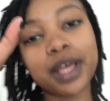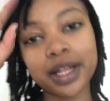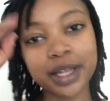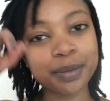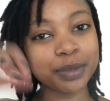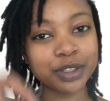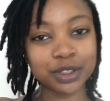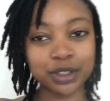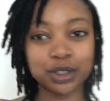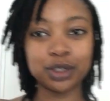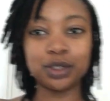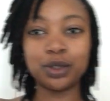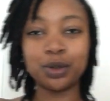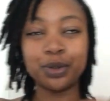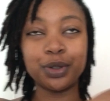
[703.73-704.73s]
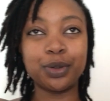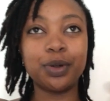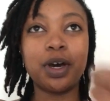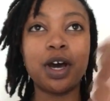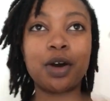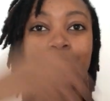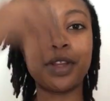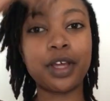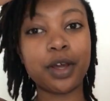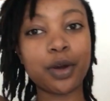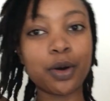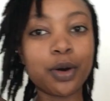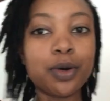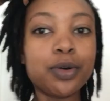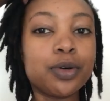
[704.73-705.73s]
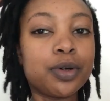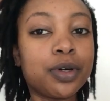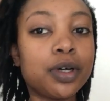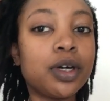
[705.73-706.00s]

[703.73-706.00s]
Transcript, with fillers: Let me just show you how they go